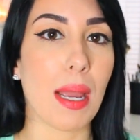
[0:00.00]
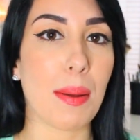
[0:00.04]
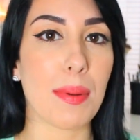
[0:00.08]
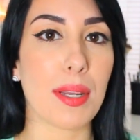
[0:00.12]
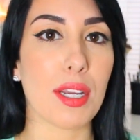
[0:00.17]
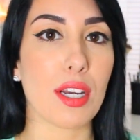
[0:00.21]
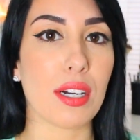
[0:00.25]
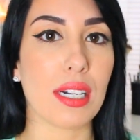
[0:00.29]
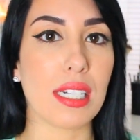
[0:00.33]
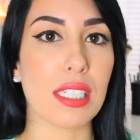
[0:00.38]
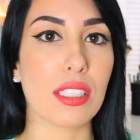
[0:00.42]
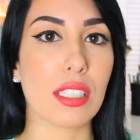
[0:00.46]

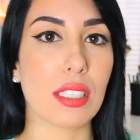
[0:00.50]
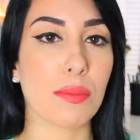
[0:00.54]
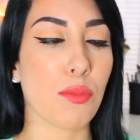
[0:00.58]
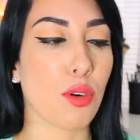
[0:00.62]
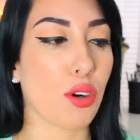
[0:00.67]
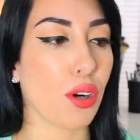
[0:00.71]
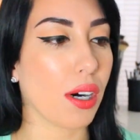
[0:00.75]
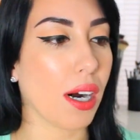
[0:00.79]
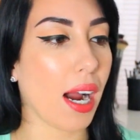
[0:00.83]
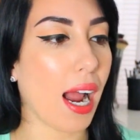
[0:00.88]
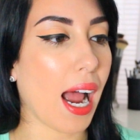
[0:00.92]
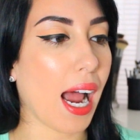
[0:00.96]
Maybe you're into
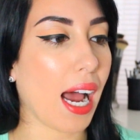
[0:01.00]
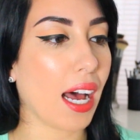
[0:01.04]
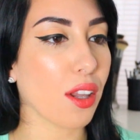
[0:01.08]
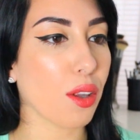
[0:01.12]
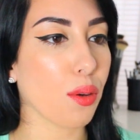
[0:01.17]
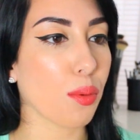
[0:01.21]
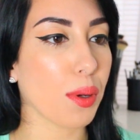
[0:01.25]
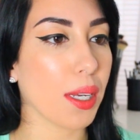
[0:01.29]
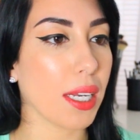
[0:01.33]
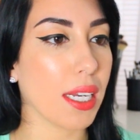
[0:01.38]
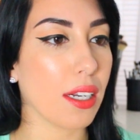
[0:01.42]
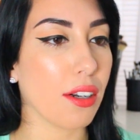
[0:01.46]
more
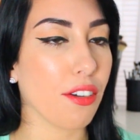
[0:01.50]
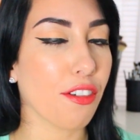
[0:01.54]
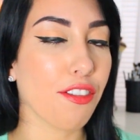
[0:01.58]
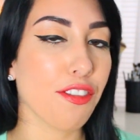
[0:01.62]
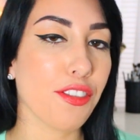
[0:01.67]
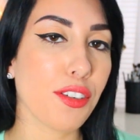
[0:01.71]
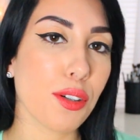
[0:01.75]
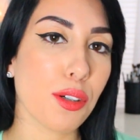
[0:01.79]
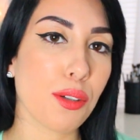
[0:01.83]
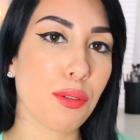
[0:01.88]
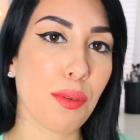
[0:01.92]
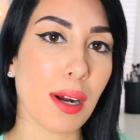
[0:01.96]
Halloween
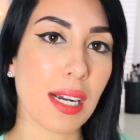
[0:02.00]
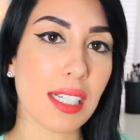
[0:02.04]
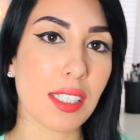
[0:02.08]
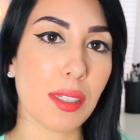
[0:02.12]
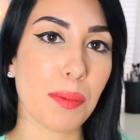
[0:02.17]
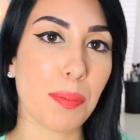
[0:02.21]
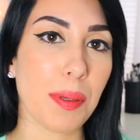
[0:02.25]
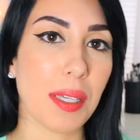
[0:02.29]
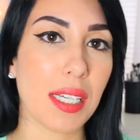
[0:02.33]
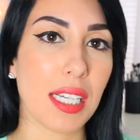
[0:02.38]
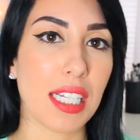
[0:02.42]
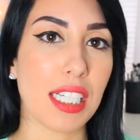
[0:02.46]
food
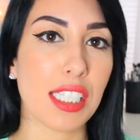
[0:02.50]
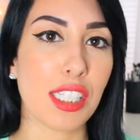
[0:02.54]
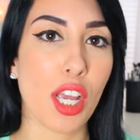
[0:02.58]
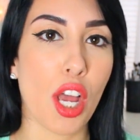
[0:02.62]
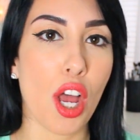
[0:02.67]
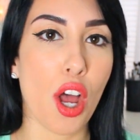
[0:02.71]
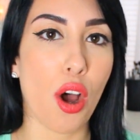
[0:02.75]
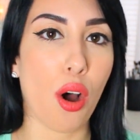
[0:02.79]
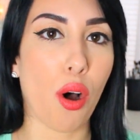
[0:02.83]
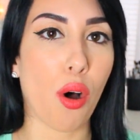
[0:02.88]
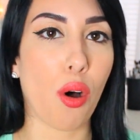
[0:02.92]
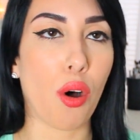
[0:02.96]
recipes
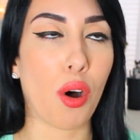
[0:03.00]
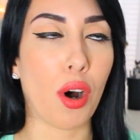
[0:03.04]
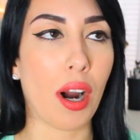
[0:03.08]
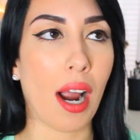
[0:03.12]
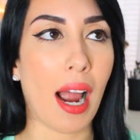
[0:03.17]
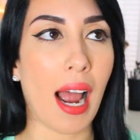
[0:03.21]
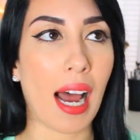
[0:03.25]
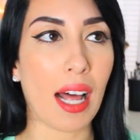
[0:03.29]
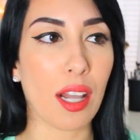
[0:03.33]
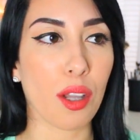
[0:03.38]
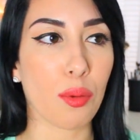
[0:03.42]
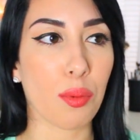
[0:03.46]
or
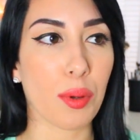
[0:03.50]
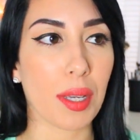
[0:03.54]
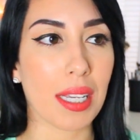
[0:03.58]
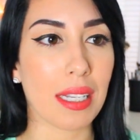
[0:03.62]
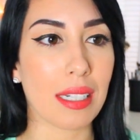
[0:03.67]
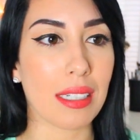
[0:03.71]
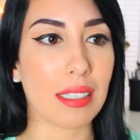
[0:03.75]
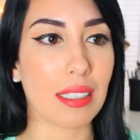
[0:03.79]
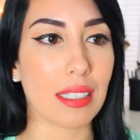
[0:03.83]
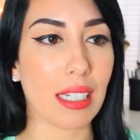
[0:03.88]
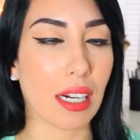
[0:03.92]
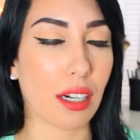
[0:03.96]

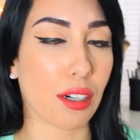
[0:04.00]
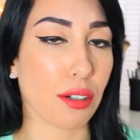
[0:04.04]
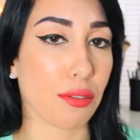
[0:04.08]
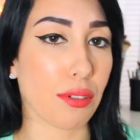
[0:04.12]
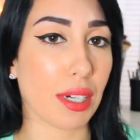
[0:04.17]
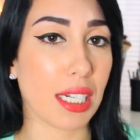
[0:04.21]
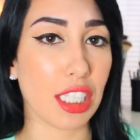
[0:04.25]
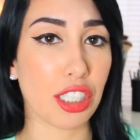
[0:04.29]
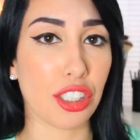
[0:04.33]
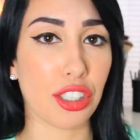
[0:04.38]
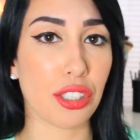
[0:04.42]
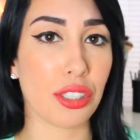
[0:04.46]
Halloween
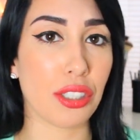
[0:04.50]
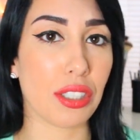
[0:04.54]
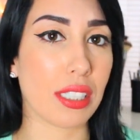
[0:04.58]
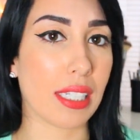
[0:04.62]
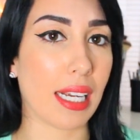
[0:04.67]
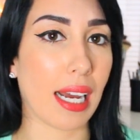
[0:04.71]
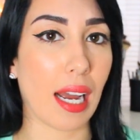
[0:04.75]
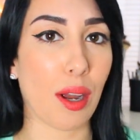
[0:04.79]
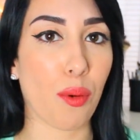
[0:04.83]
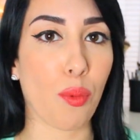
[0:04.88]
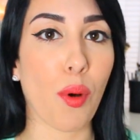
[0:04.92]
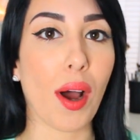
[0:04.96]
decoration,
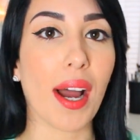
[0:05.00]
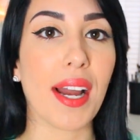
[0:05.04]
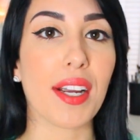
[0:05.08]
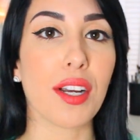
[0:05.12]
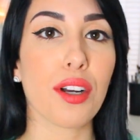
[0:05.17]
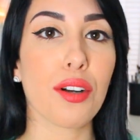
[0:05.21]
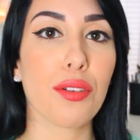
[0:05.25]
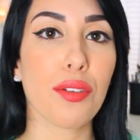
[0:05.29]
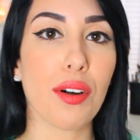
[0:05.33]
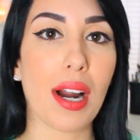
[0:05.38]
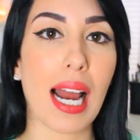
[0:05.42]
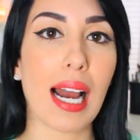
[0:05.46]

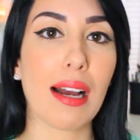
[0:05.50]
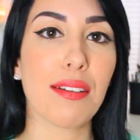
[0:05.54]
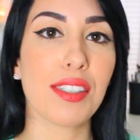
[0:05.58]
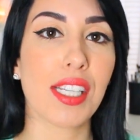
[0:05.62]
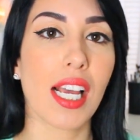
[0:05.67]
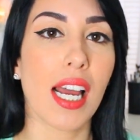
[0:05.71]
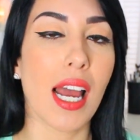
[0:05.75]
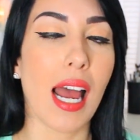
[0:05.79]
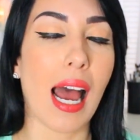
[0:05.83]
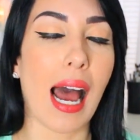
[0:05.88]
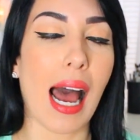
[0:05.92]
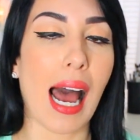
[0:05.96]
DIY
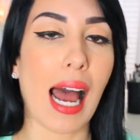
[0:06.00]
crafts.